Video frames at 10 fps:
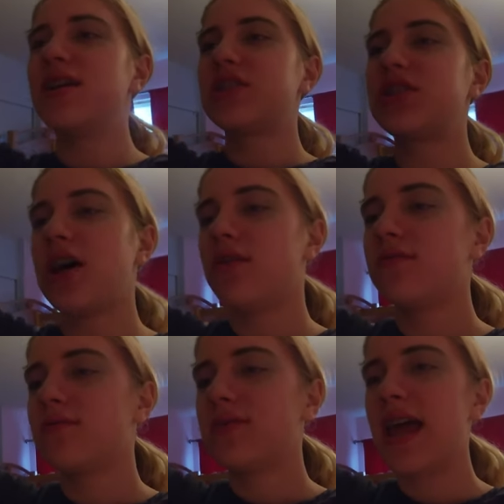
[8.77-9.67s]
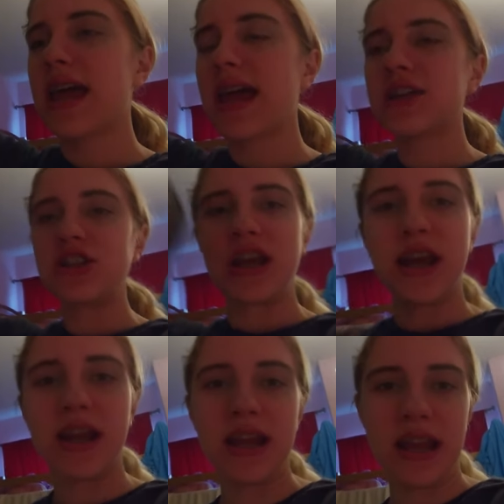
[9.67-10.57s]
So, like I
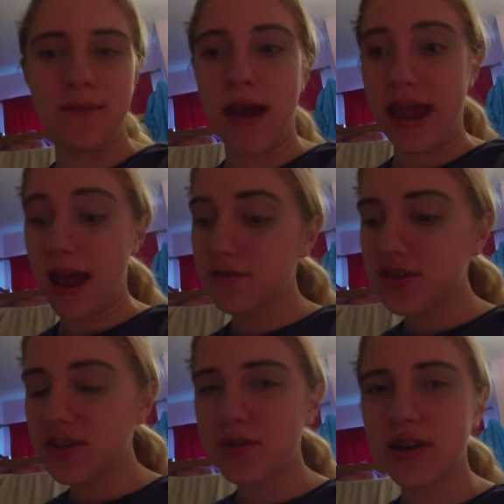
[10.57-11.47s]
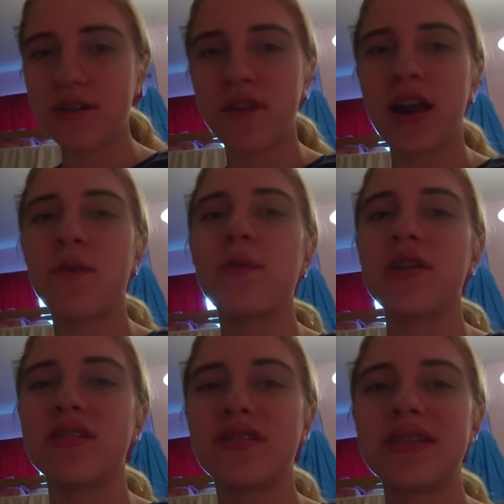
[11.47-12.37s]
shared in my house tutorial video,
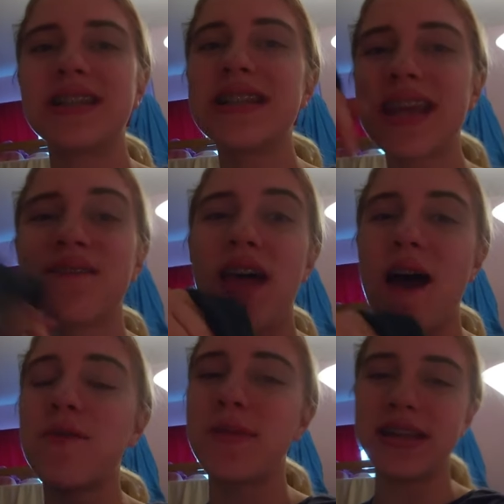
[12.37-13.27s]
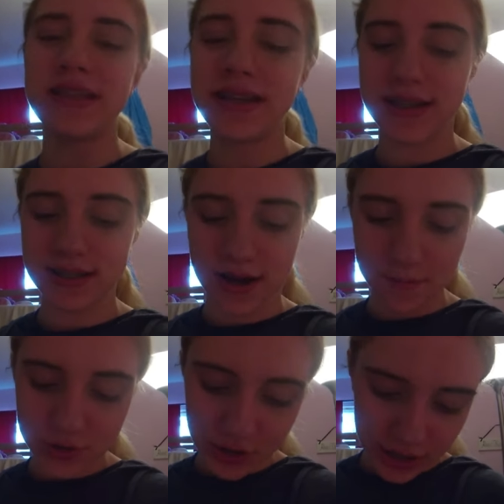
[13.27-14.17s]
well, the link of that will be in the
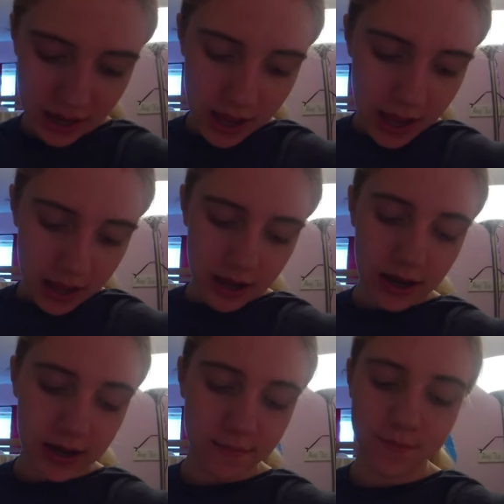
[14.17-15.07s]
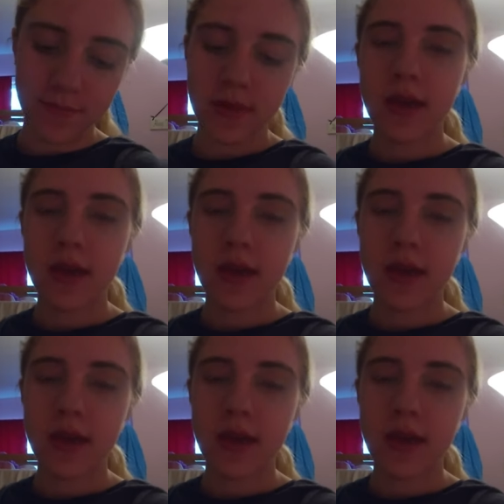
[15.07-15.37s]
description. Um,